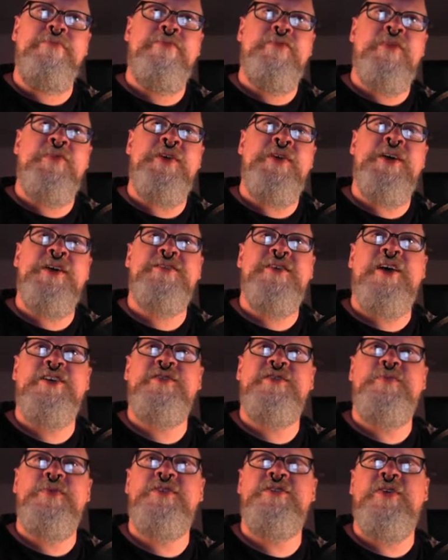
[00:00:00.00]
The
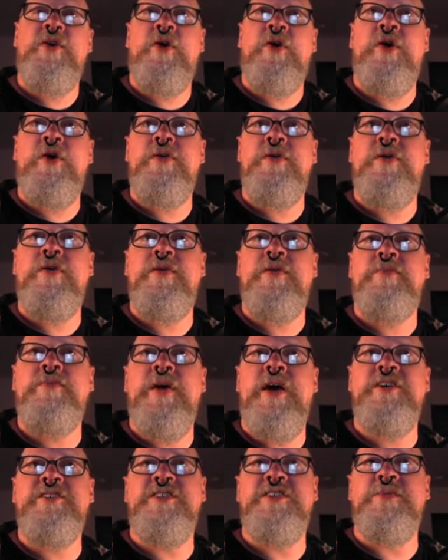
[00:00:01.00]
assessments are
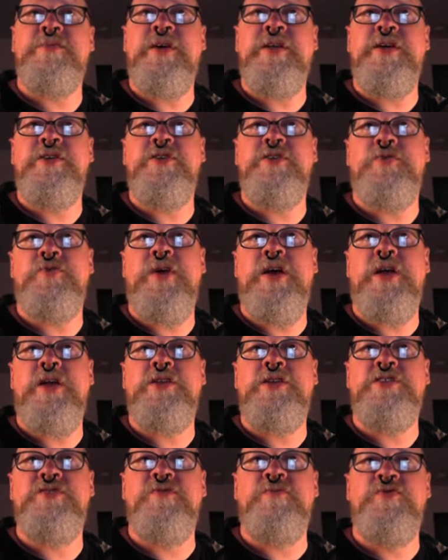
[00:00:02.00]
estimated to
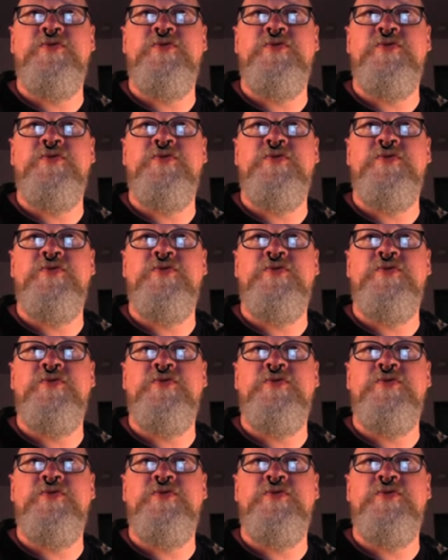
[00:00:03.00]
range from